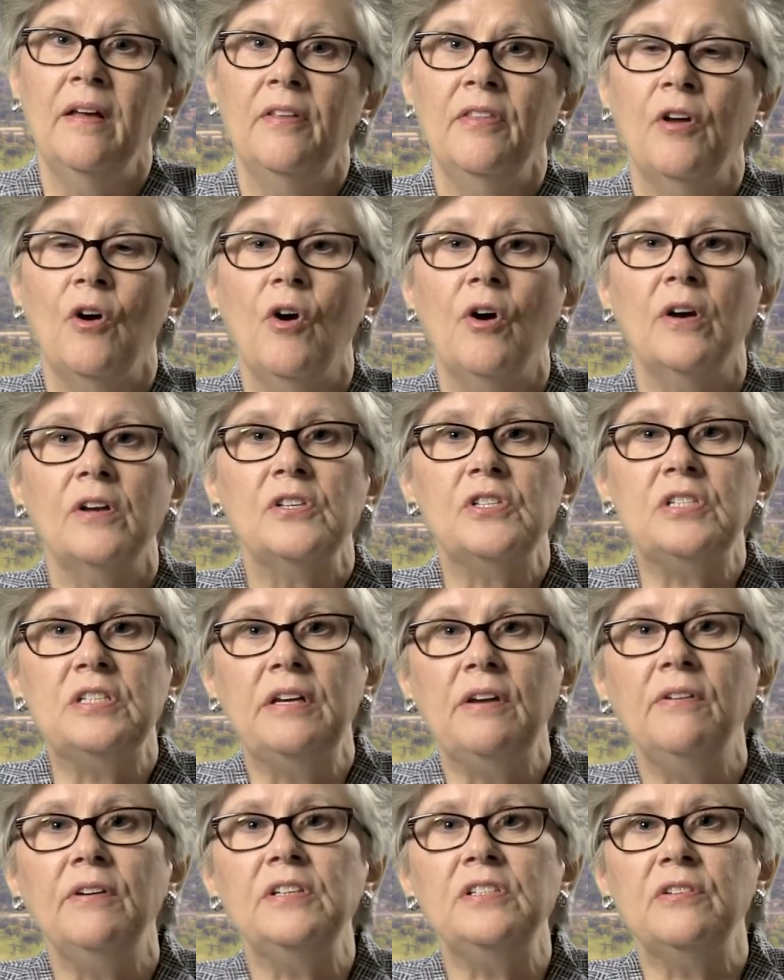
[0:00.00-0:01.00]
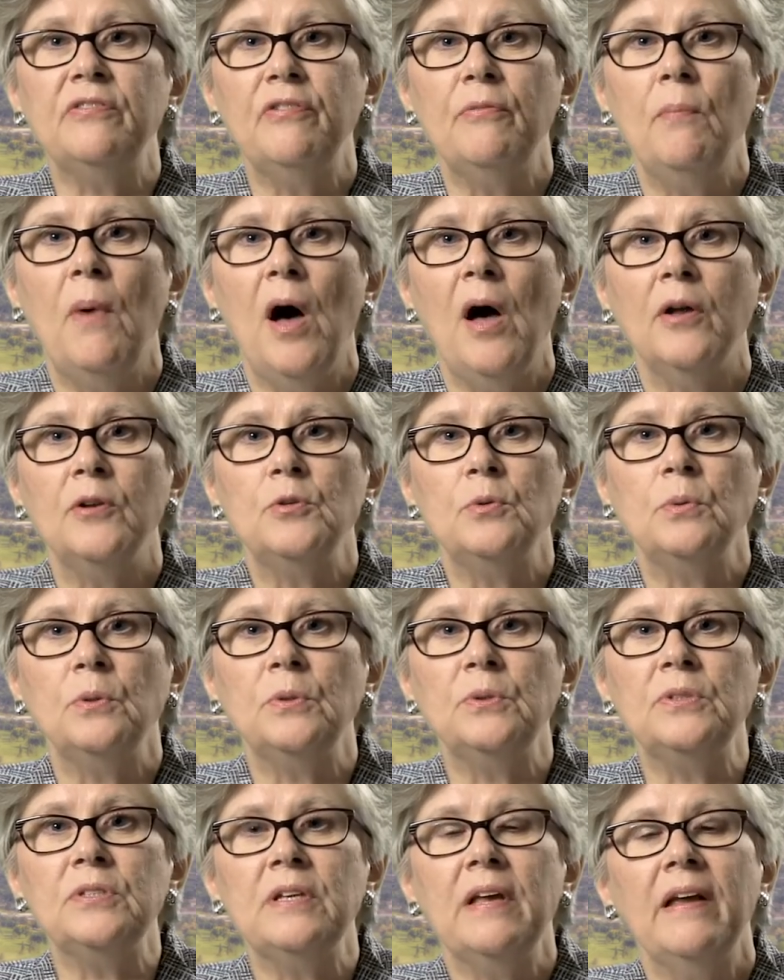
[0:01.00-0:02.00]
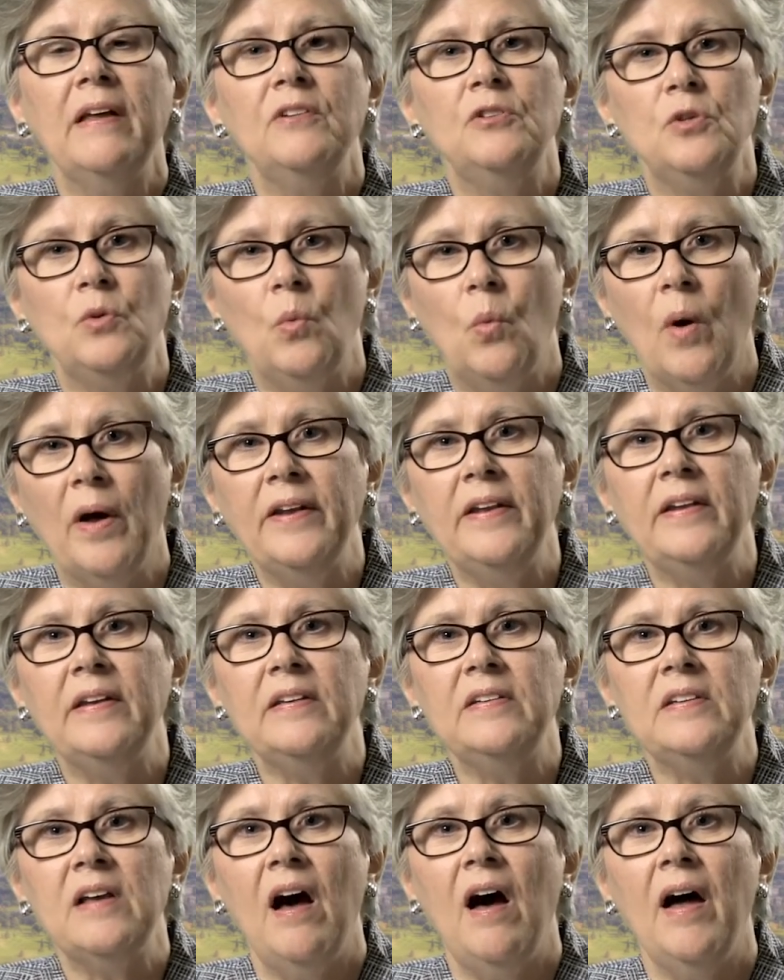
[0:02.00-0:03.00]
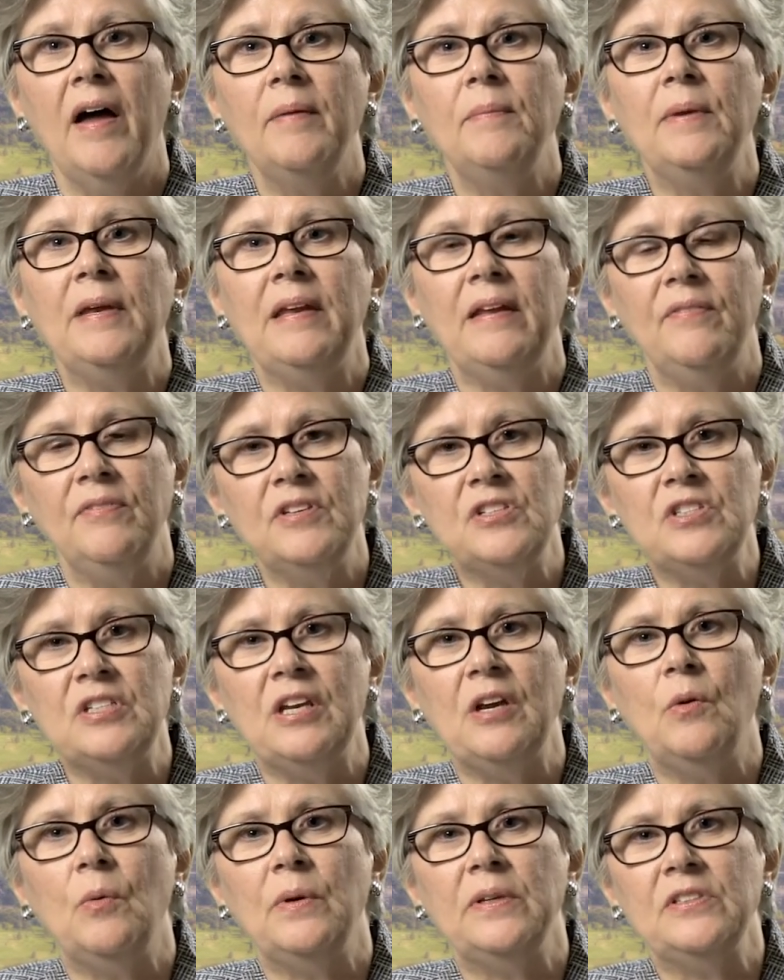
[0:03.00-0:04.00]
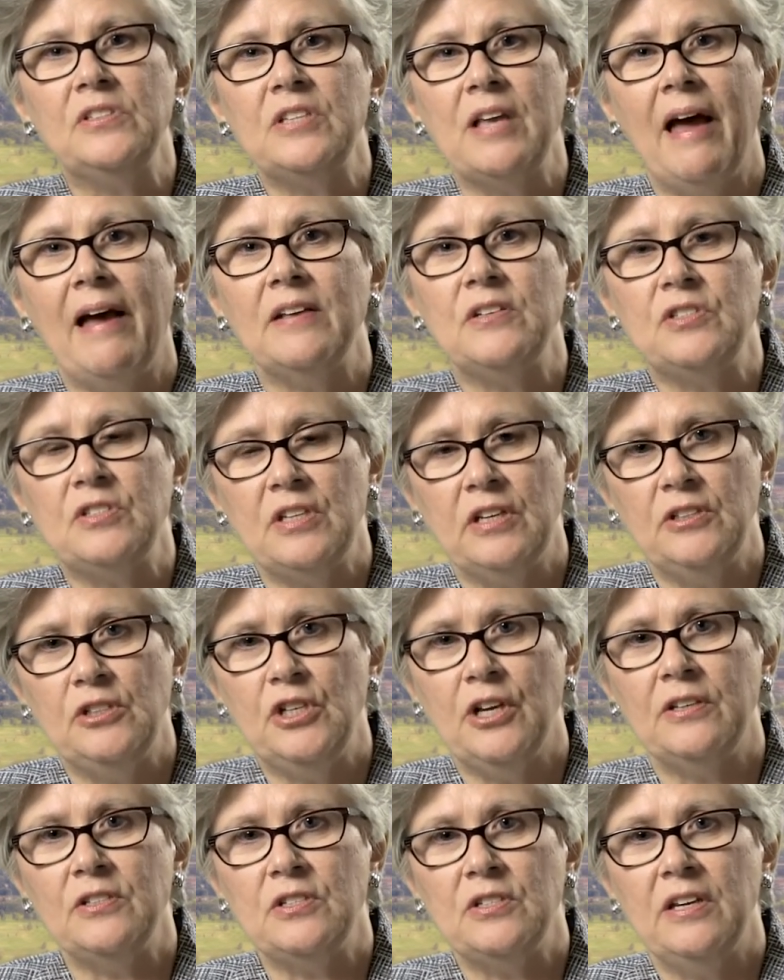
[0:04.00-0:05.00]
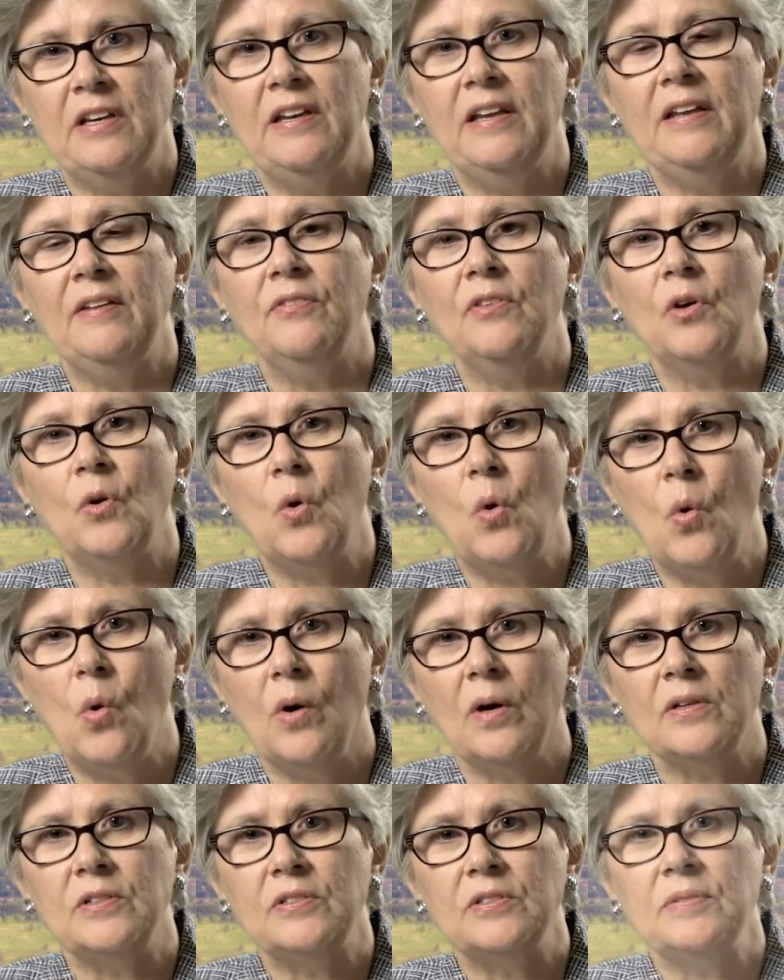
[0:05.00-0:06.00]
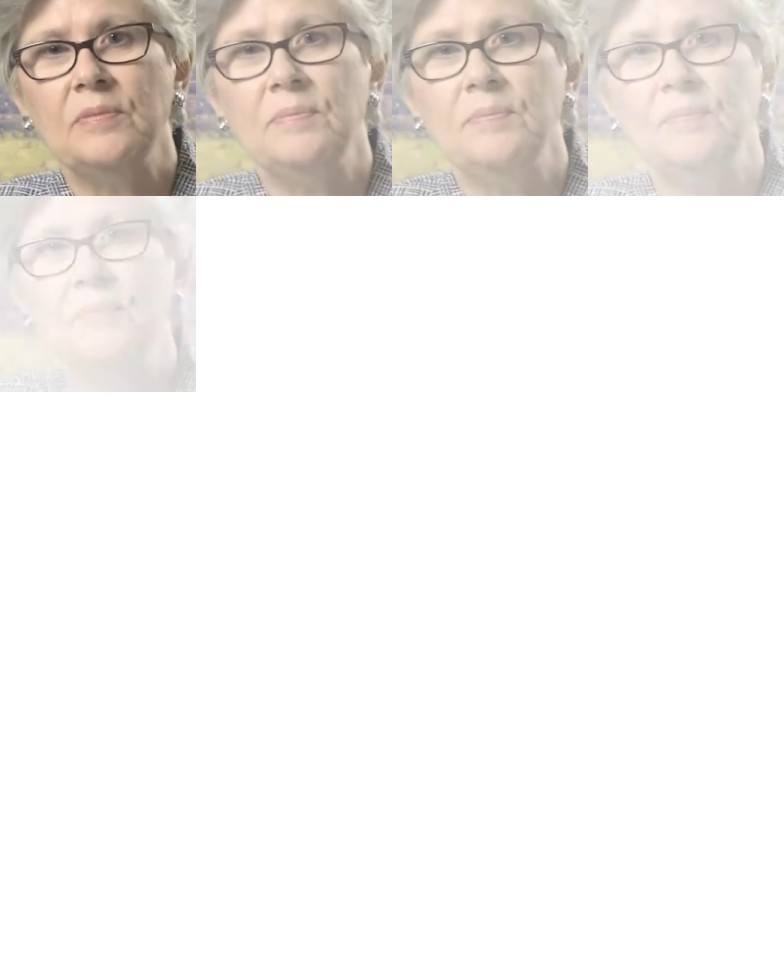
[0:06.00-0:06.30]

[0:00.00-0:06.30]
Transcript: There are a series of modules, do one at a time in the sequence as suggested in the course.